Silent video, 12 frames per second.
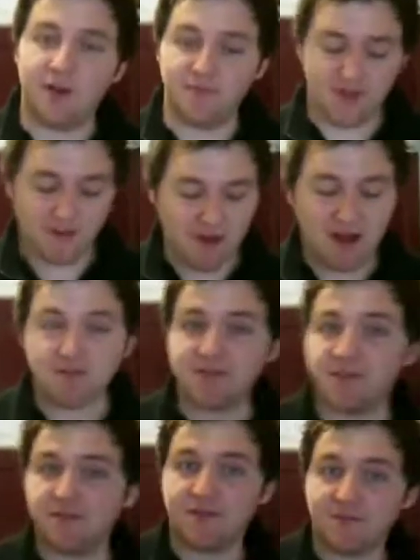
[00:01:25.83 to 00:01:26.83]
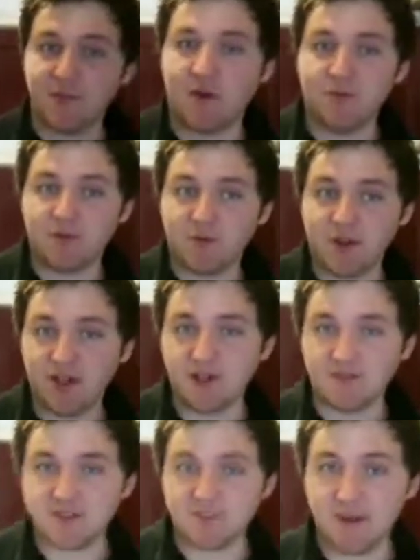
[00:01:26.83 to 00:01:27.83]
the amount of malt that we
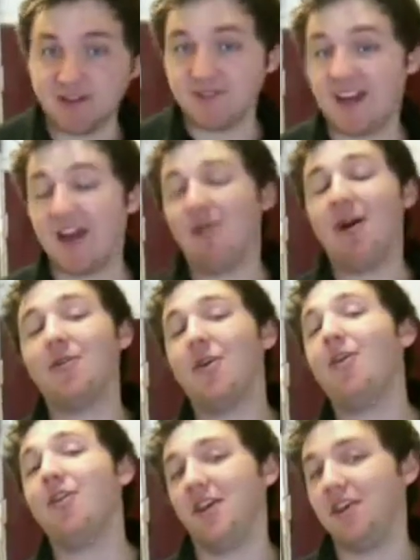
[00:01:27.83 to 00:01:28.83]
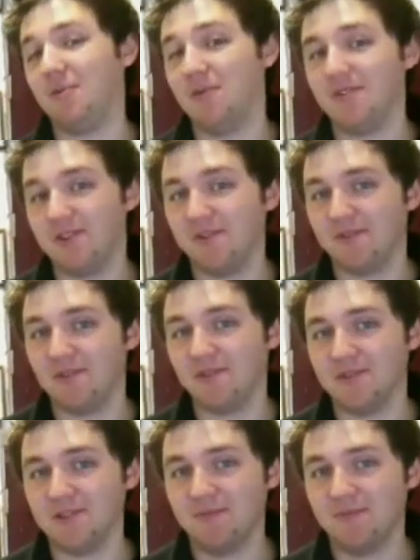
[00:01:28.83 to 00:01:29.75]
use depends on how alcoholic you want it, of course.